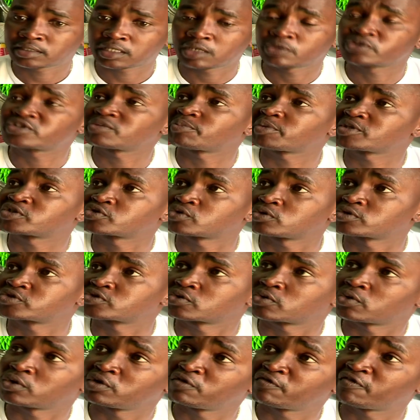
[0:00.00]
counterparts
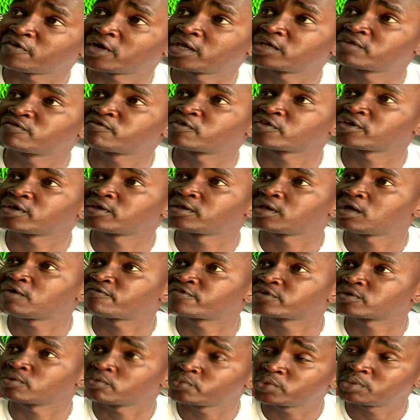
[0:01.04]
also qualifying for the
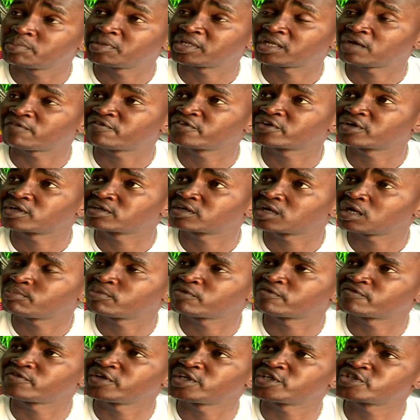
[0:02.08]
Afri- Women African
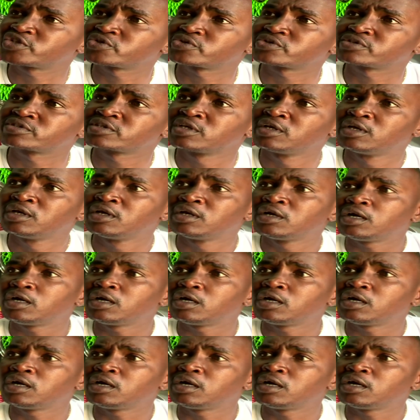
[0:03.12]
Cup of Nations.